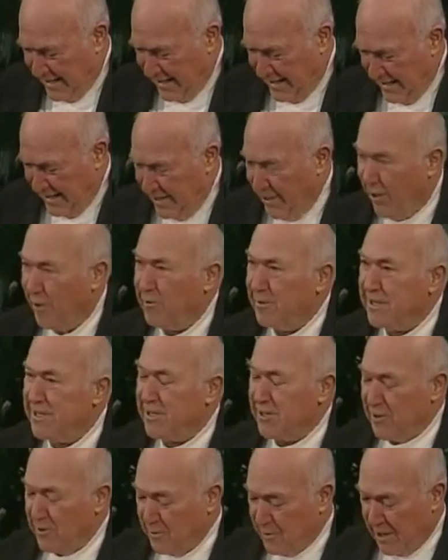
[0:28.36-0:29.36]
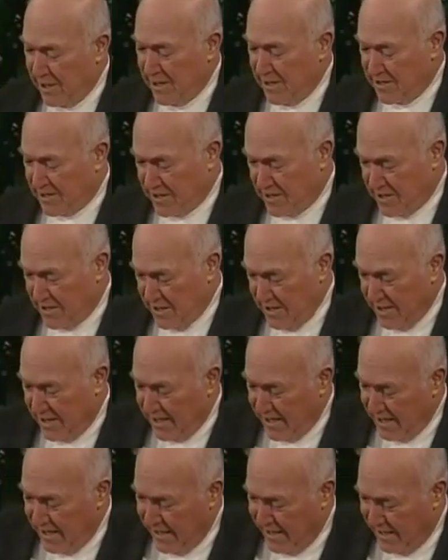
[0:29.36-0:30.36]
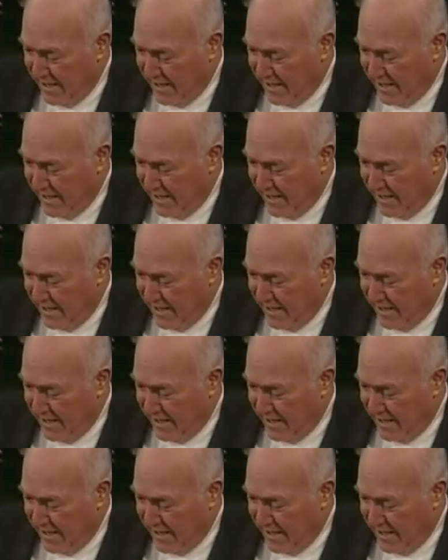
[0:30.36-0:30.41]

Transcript: You always knew where you stood,